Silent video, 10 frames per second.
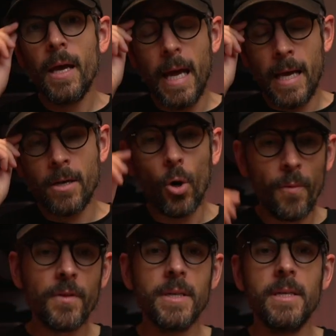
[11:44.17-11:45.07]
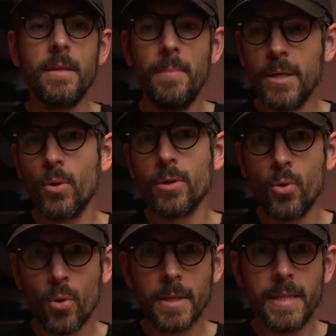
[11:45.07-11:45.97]
and hopefully, the Bitcoin
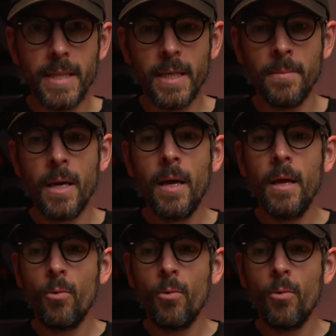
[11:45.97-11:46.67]
Core team